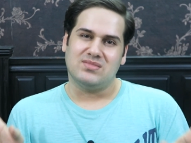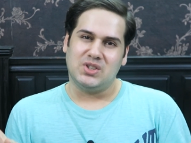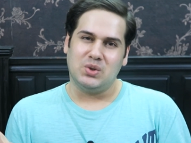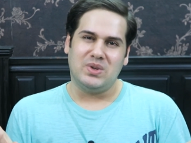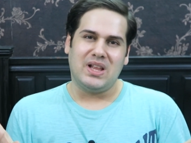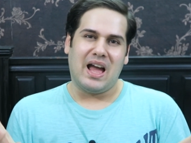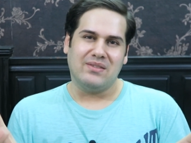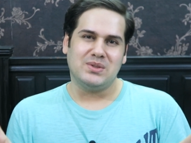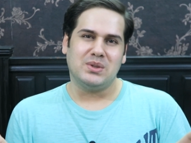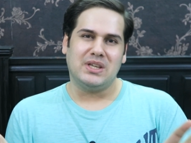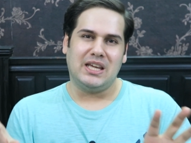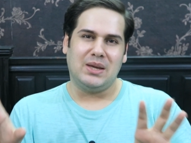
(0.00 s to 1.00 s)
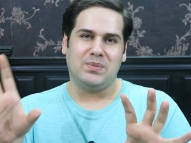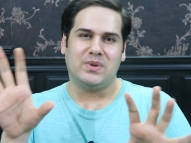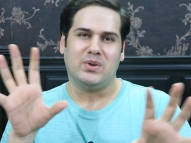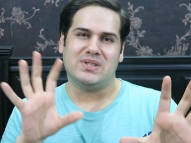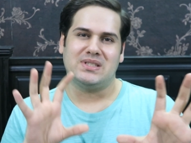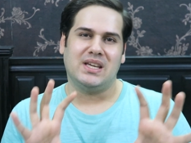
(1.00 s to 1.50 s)
You will have to
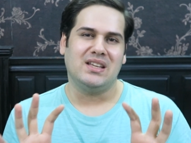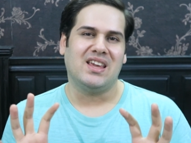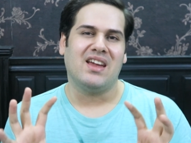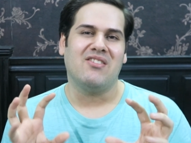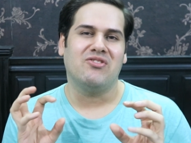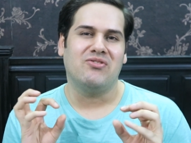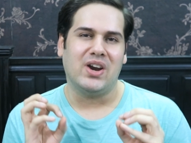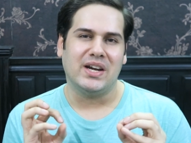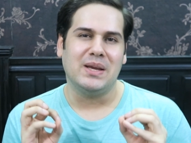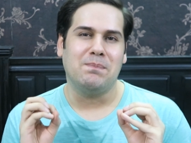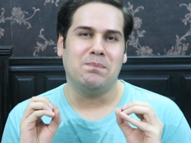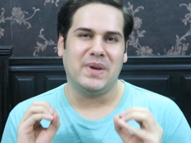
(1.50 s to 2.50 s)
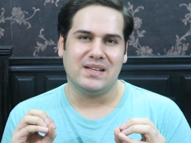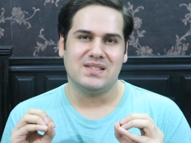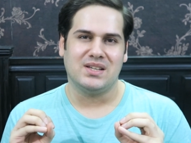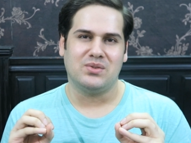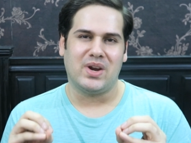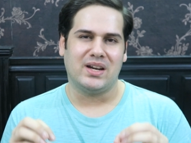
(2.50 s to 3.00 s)
keep your skincare very
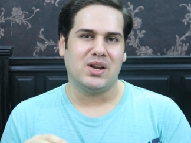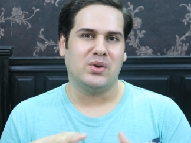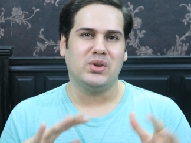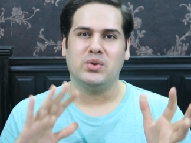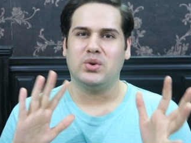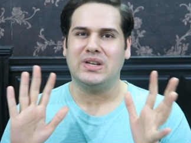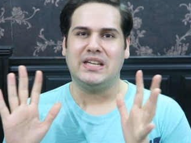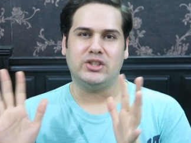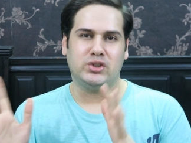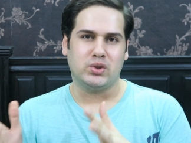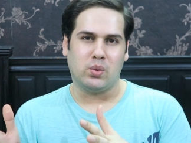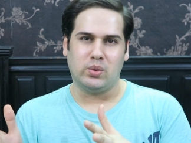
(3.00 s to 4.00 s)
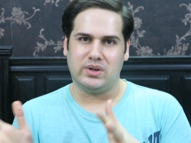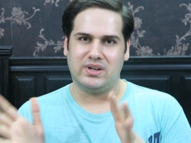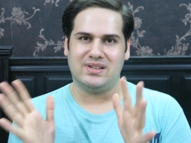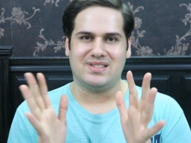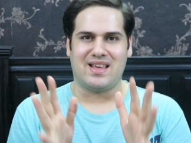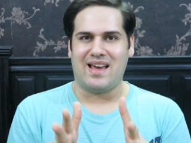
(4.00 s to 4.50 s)
basic right now. You don't need
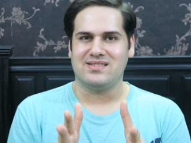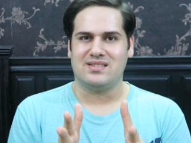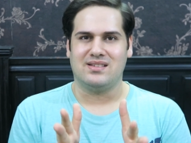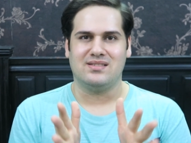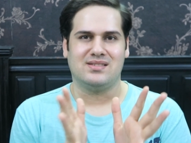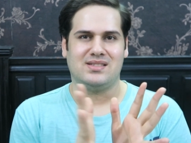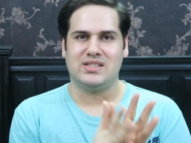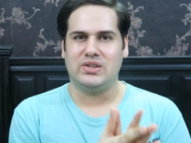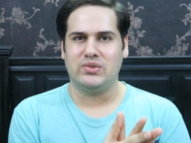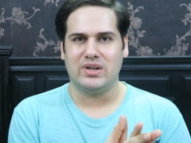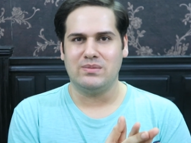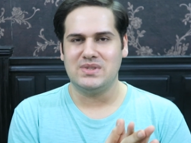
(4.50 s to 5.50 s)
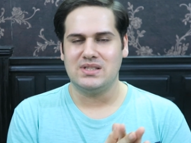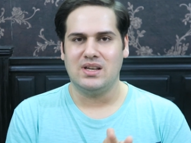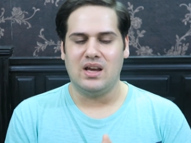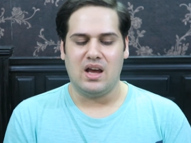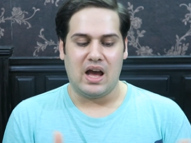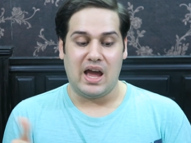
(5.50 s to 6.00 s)
toners, essence, serums.
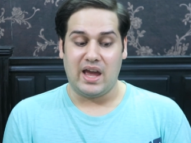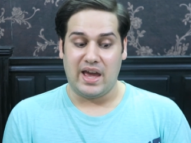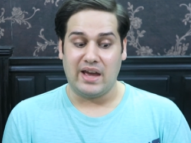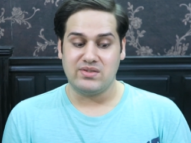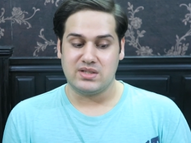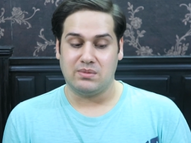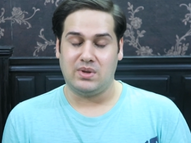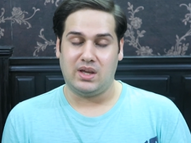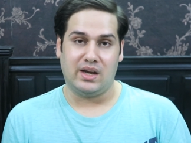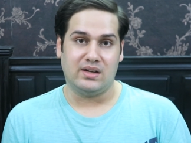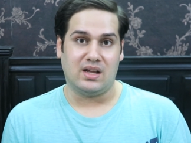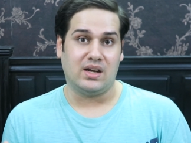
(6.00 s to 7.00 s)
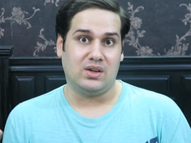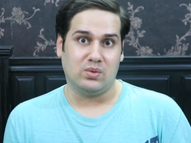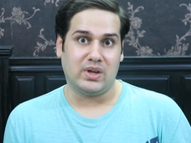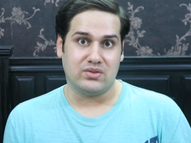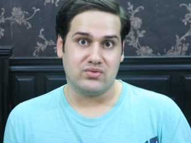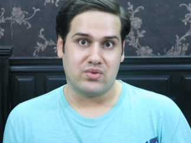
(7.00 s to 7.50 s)
I have some here that
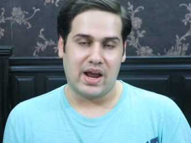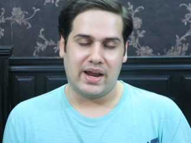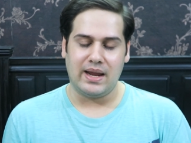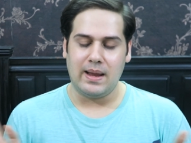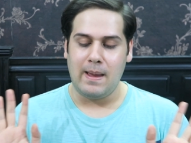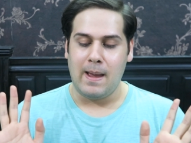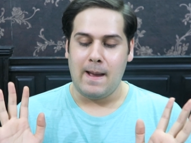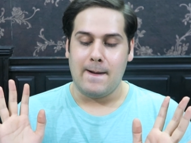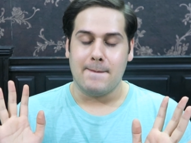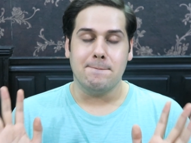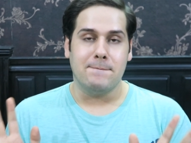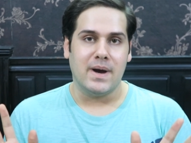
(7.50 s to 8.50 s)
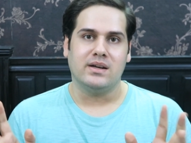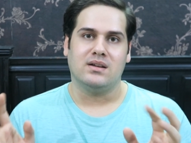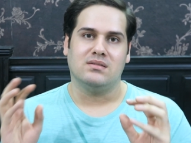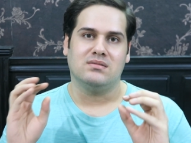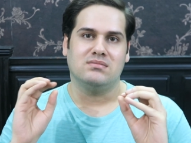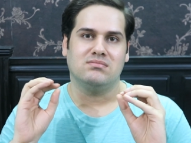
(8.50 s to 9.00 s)
you can try,
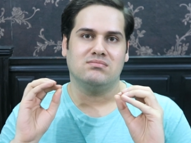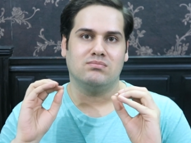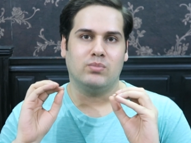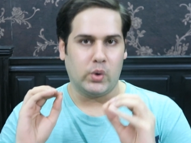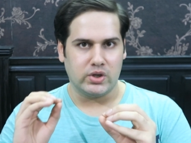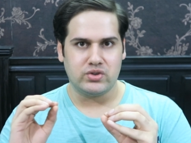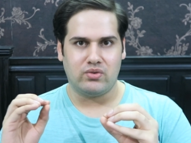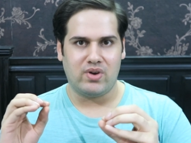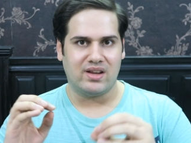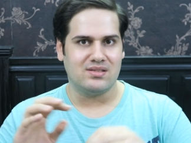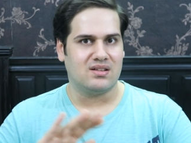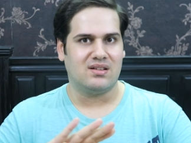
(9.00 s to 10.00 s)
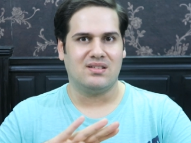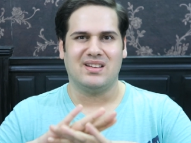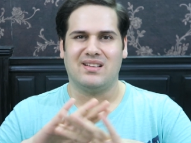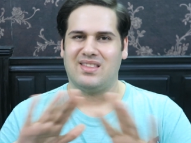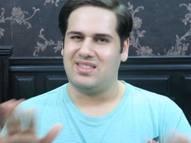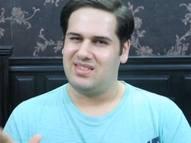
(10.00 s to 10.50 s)
but
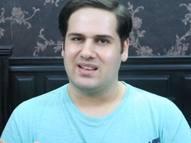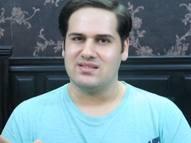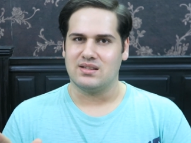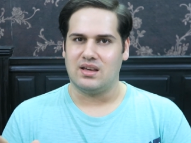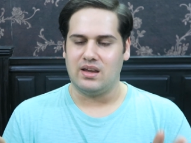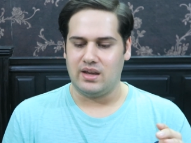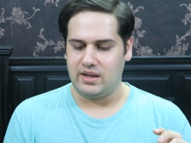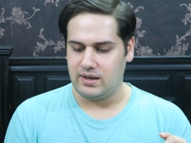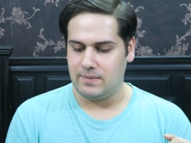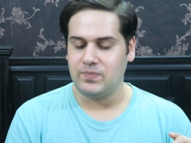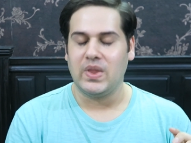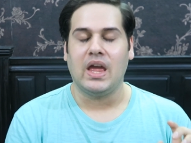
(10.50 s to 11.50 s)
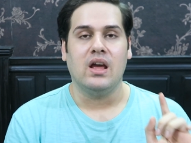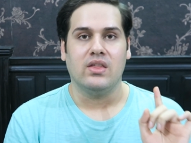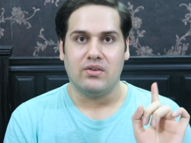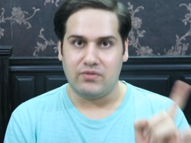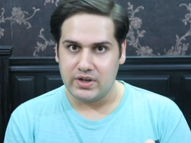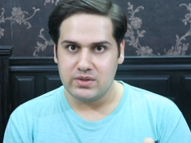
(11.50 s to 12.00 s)
moisturizer, that's it.
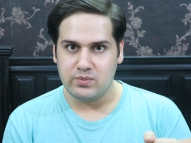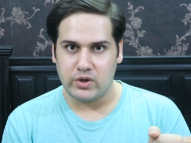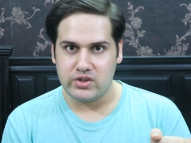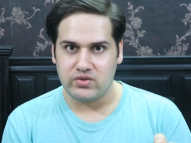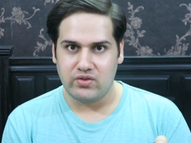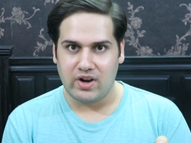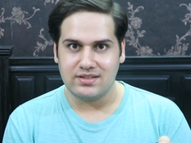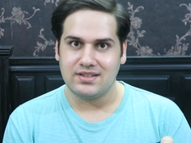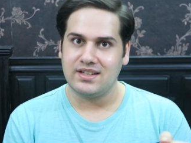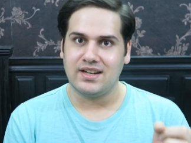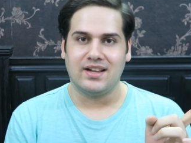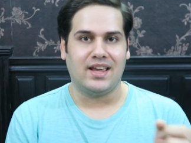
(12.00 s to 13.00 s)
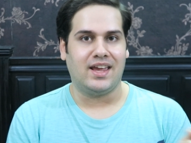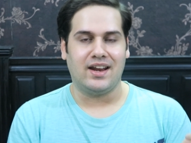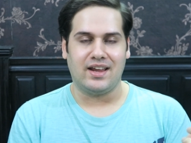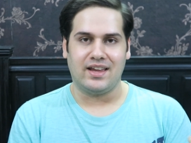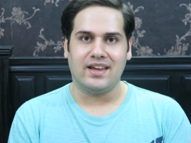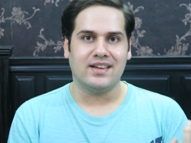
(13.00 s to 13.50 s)
The first moisturizer
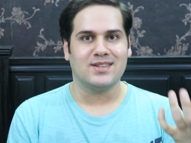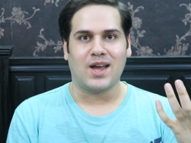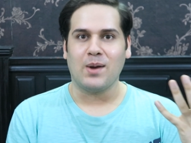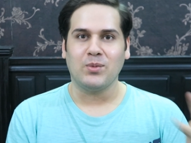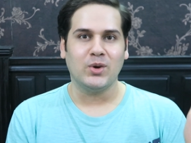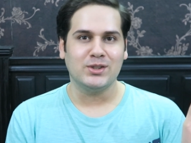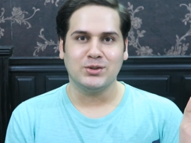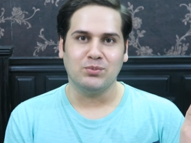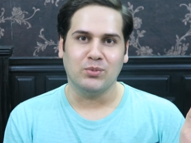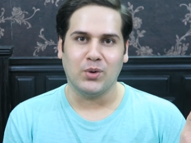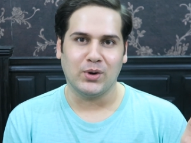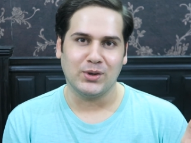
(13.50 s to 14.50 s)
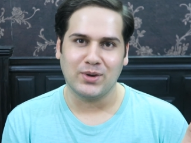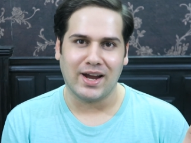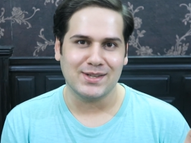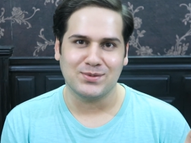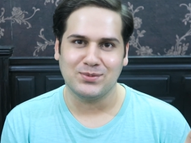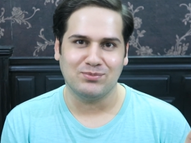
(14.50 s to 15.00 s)
here is, I'm going to bore you
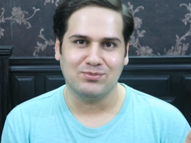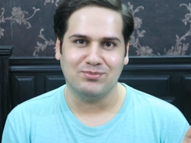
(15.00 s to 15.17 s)
guys